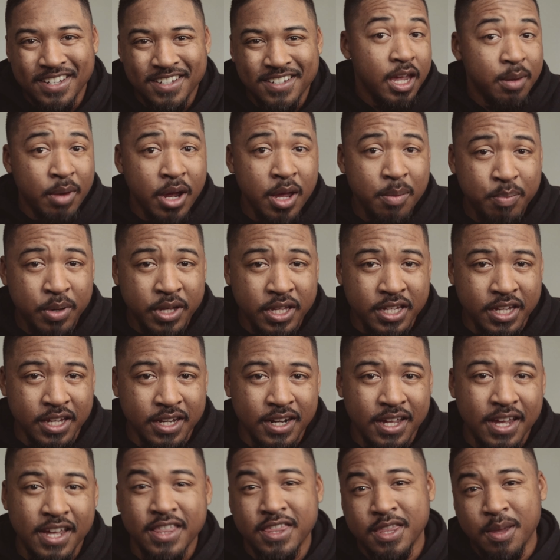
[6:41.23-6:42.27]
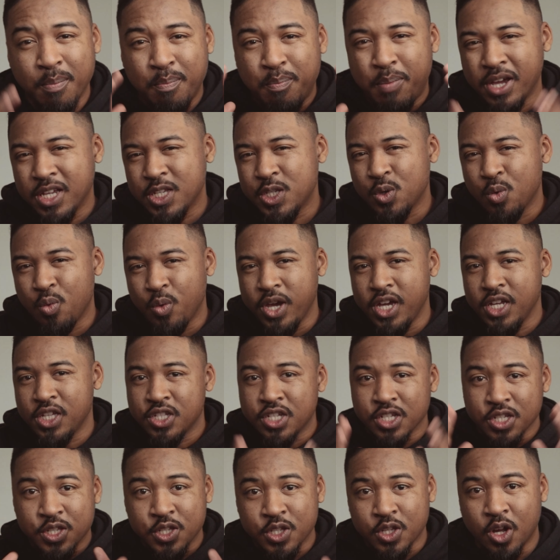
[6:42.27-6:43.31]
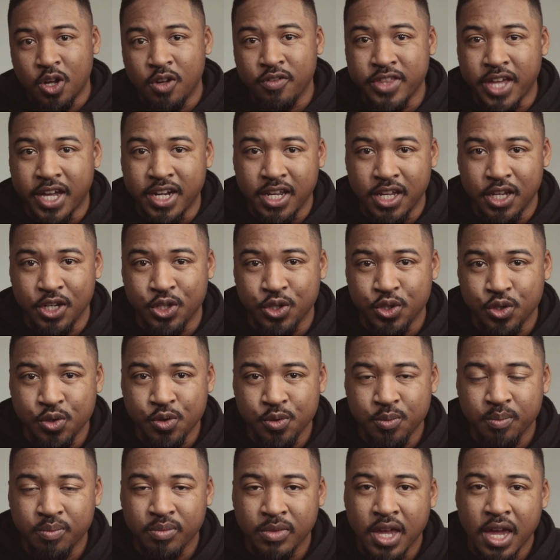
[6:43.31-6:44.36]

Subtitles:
In my opinion, the best way to solve that issue